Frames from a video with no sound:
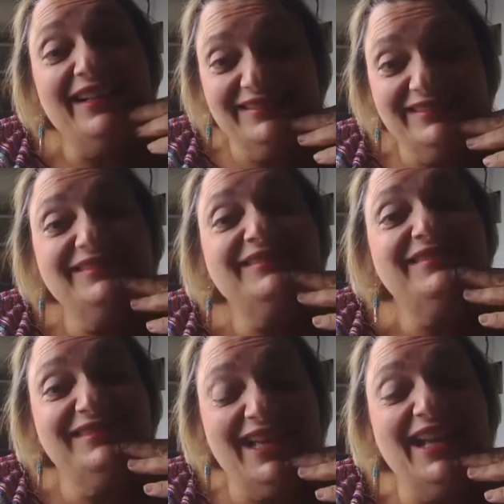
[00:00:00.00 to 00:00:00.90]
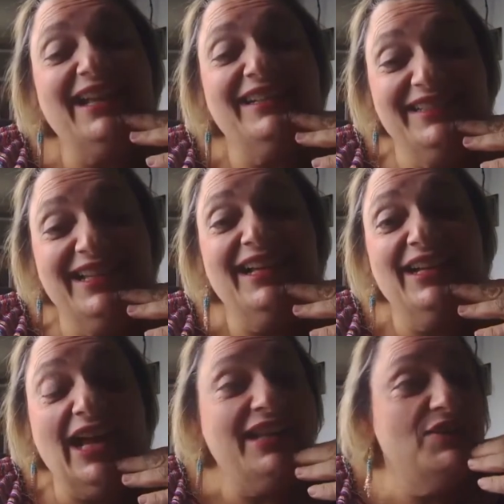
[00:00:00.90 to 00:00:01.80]
you know? yeah yeah
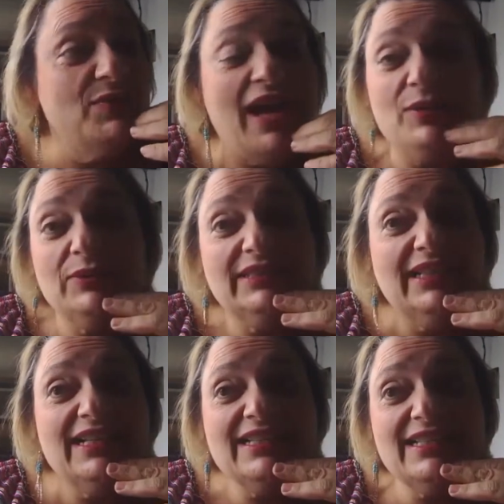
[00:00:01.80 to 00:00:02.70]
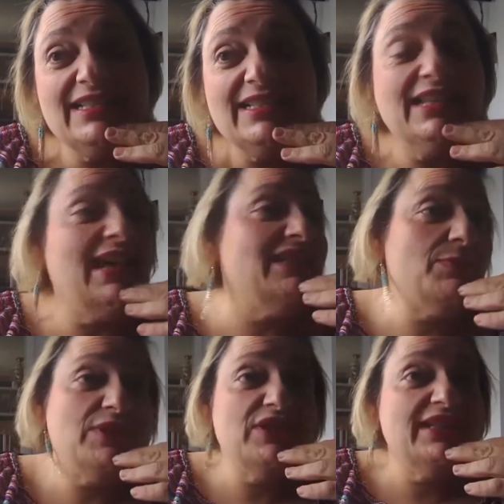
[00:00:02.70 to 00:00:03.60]
i do aqua classes and i
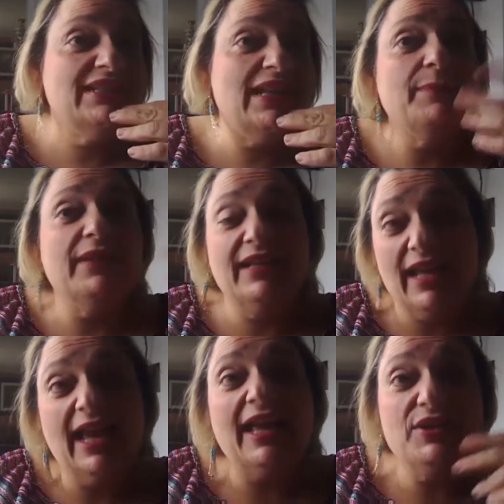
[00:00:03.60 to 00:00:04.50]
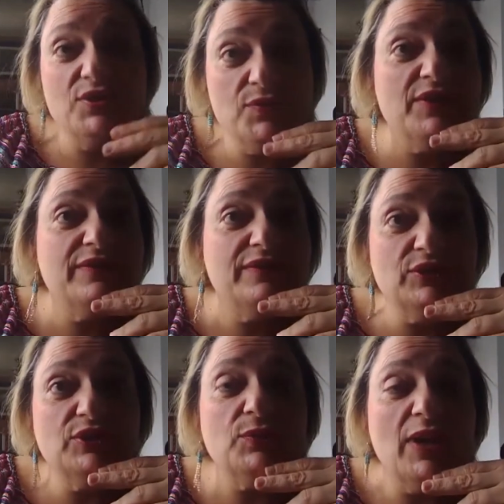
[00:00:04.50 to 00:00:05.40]
switch things up like i had a trainer for a
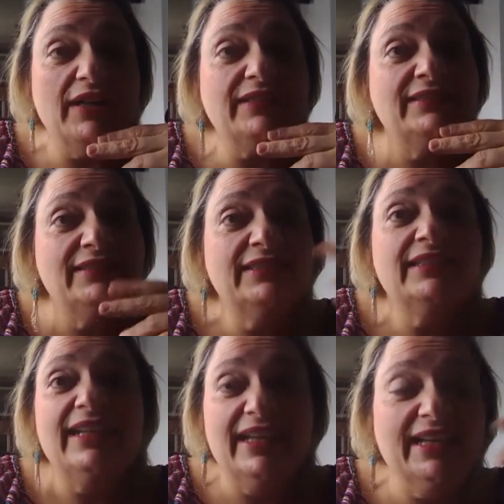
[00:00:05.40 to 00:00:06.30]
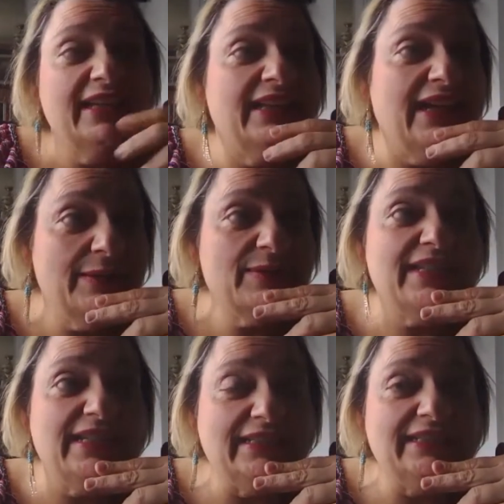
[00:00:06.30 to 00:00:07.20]
little while and I was
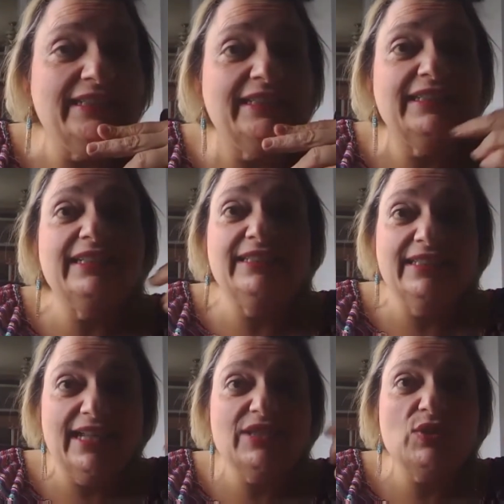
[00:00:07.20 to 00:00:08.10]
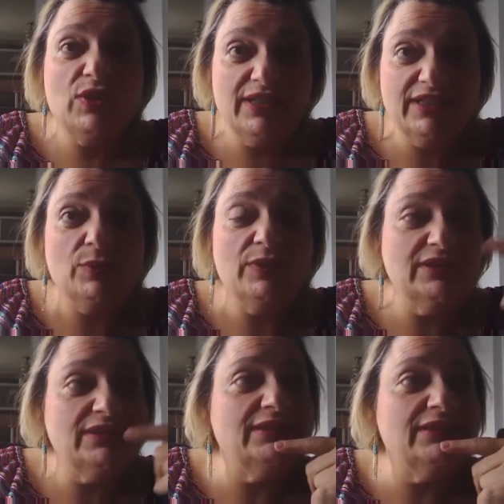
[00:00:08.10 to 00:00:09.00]
killing it. And then I started going a
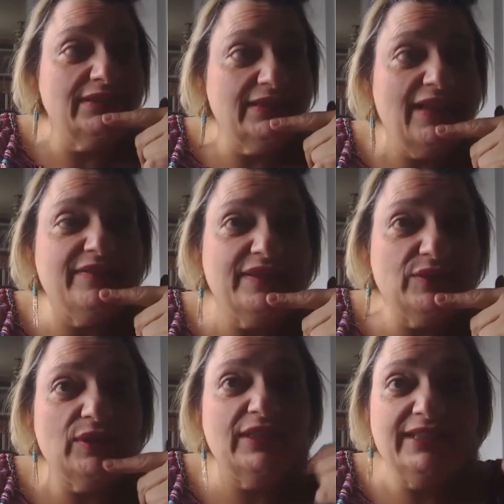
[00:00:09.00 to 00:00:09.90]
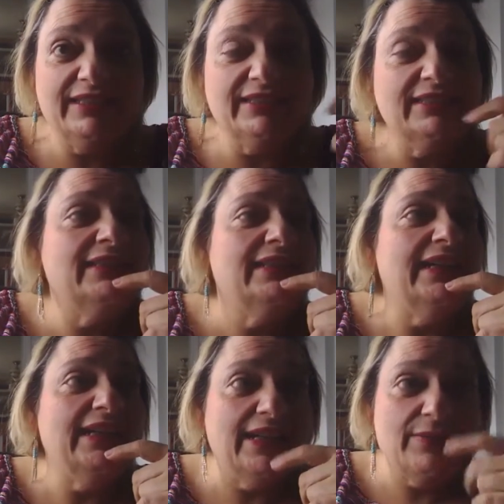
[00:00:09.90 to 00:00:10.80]
little heavier on it,
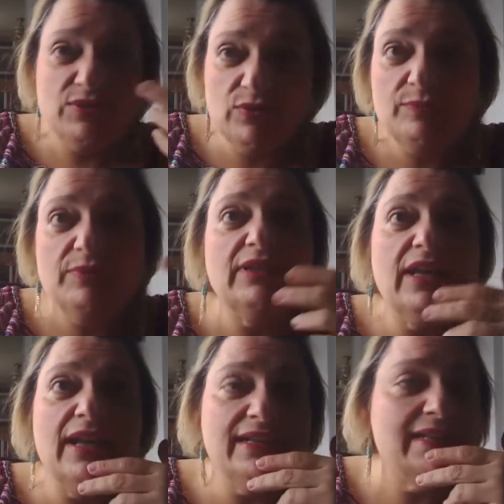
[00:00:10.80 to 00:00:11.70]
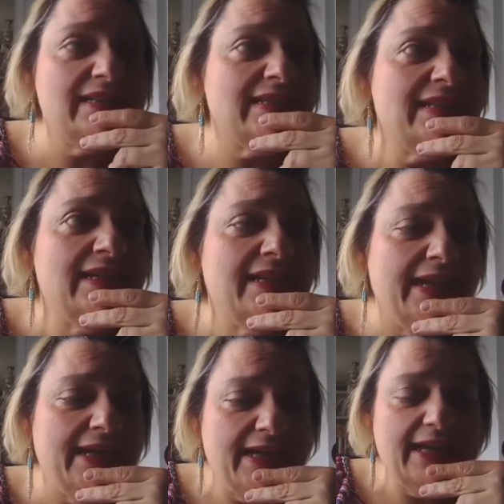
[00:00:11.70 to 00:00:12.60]
and I was doing Pilates,
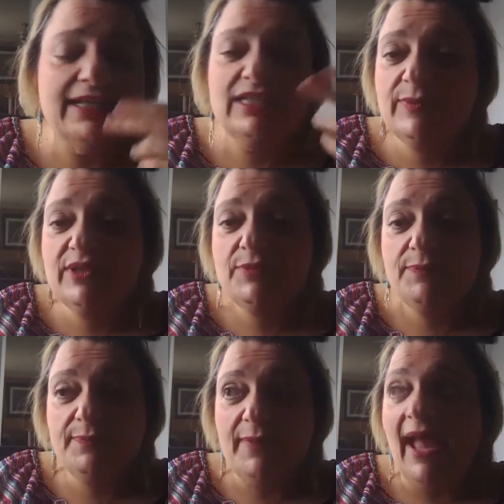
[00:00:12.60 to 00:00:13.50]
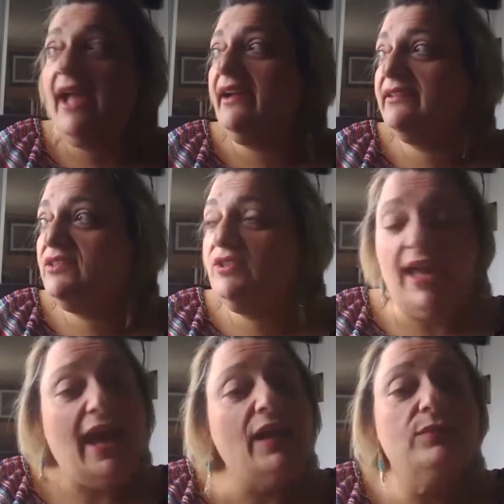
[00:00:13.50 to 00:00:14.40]
and I had to switch back to
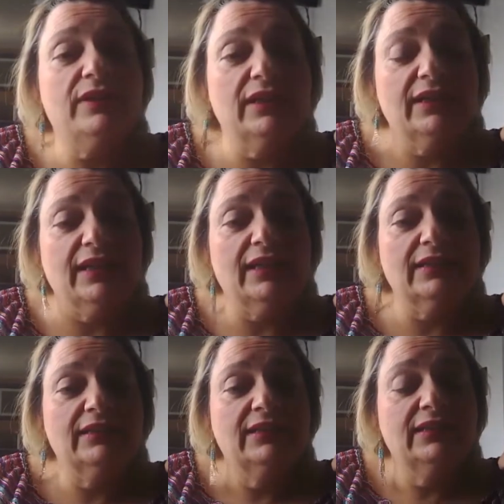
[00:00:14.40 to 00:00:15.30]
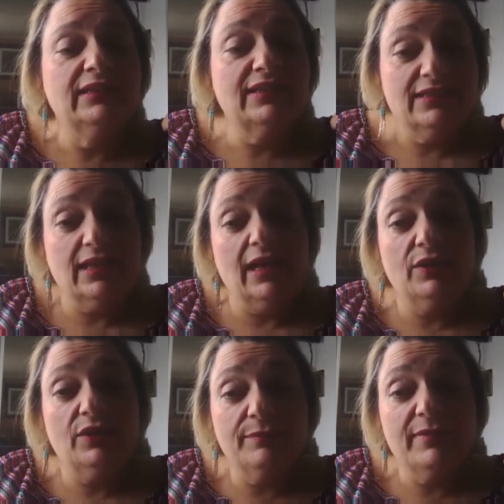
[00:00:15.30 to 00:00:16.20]
Aqua again because it kind of
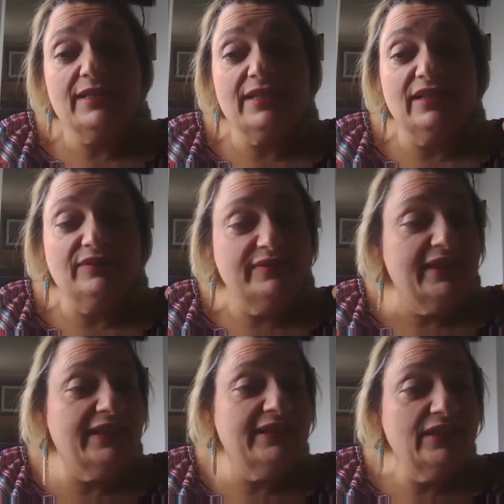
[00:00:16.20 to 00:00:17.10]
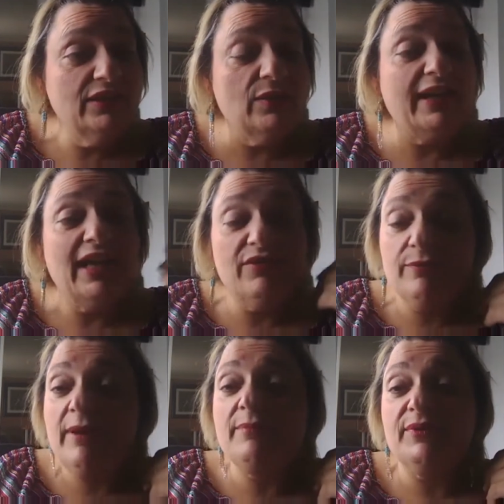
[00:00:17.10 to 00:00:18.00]
hurt myself. And you know, I got to
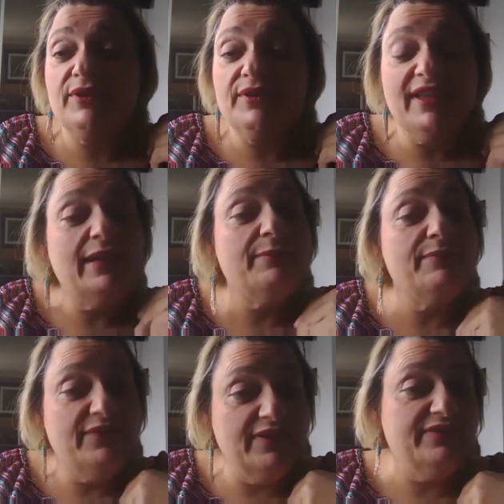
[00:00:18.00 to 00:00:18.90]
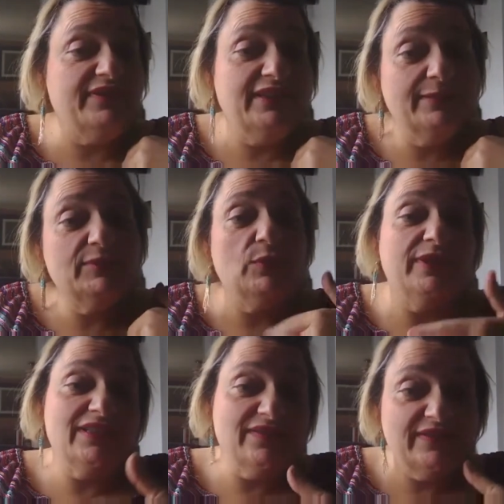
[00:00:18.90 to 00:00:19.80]
remember that I'm 50. I'm going
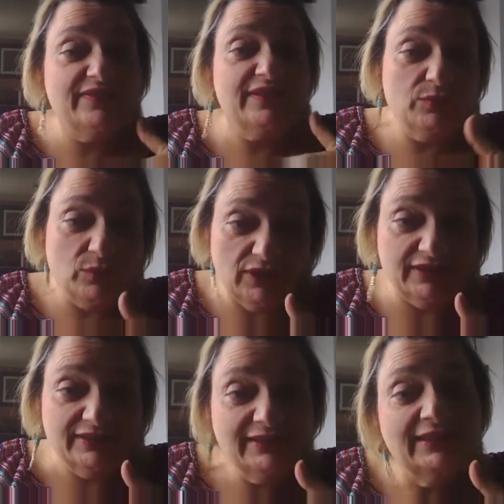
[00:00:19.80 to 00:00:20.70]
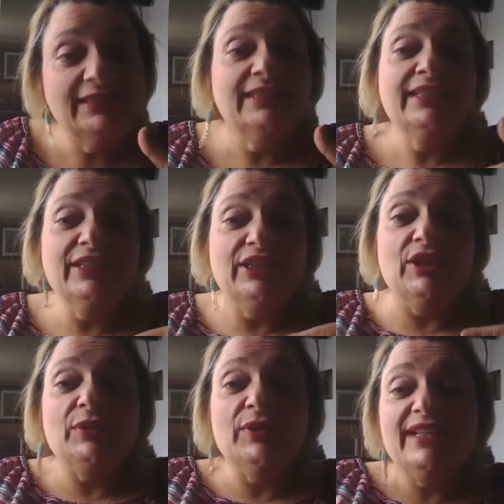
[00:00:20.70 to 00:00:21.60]
to 51. Yeah. You know,
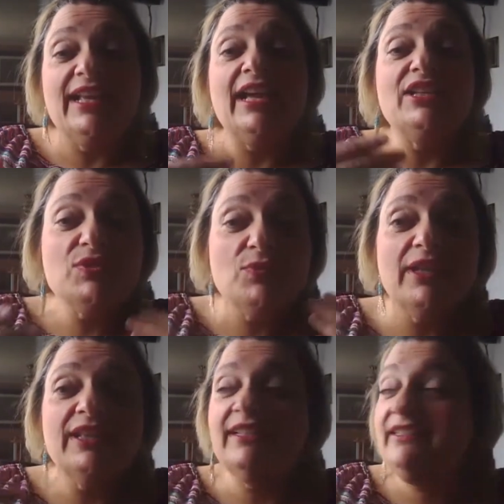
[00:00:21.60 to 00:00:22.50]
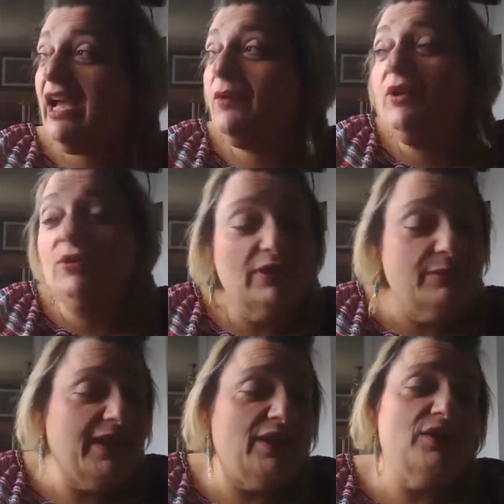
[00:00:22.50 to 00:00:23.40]
and I just want to. I want to run a
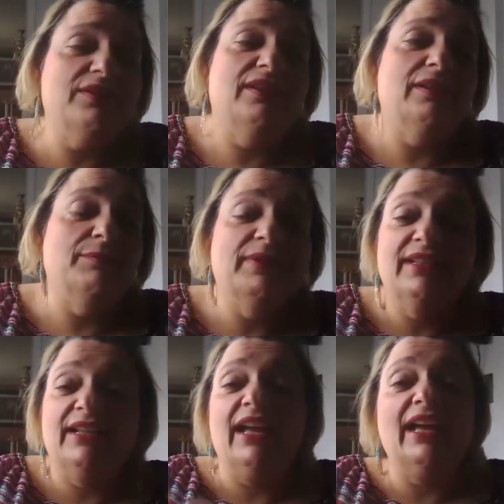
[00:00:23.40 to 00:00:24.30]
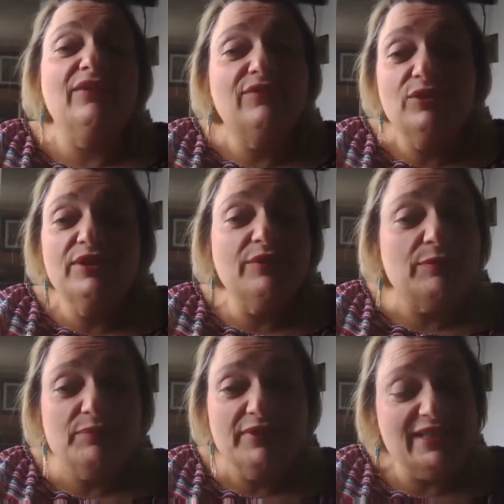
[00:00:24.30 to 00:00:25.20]
marathon, but I had a full knee
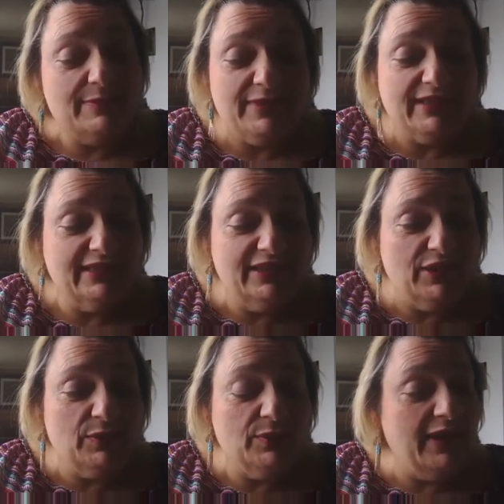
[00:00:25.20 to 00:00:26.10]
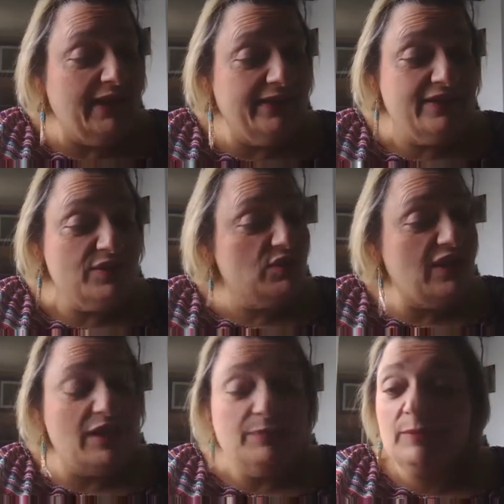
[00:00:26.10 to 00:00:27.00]
replacement. You know, and there's a
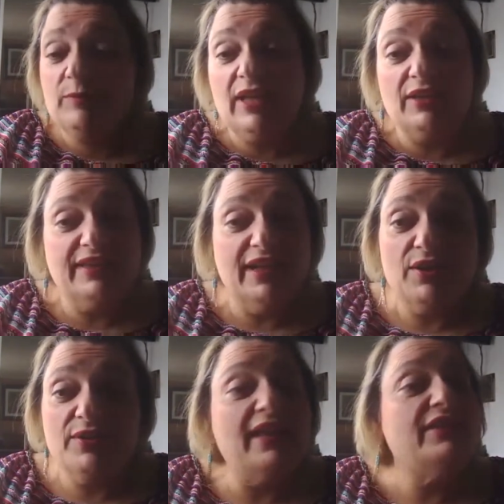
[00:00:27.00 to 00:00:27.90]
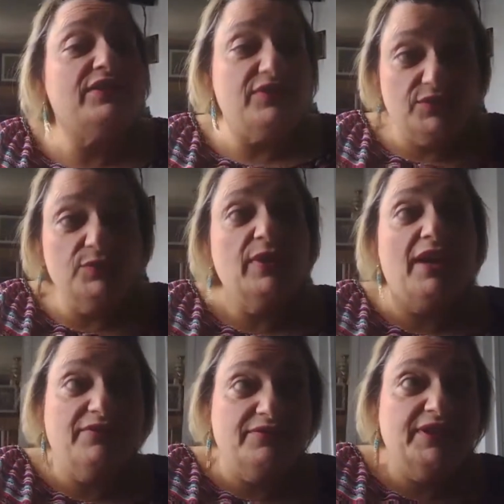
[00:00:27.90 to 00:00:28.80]
lot of people out there that do
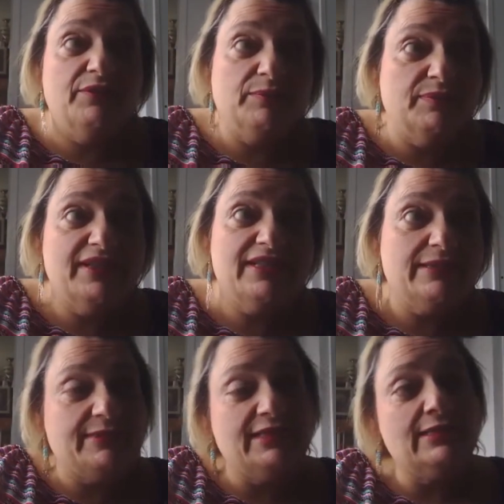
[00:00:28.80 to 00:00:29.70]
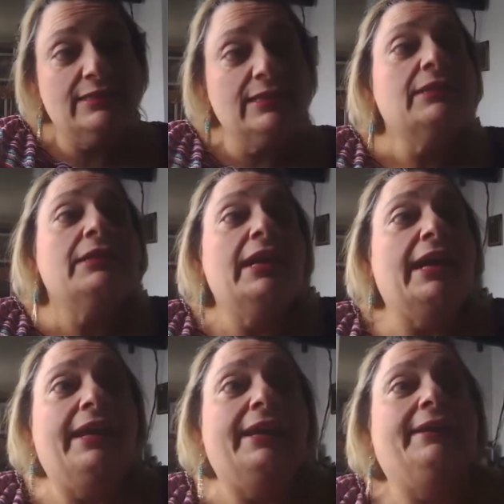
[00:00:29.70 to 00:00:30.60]
have knee replacements,
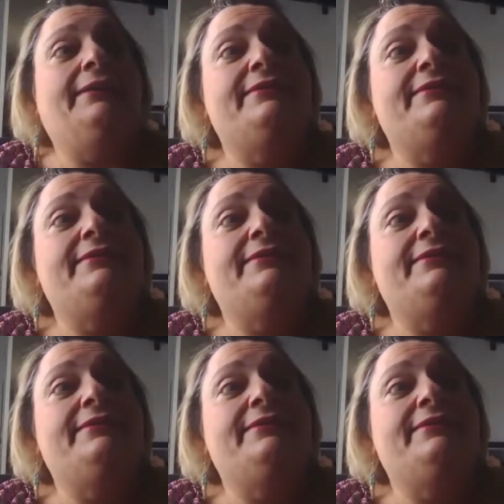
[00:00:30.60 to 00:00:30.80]
and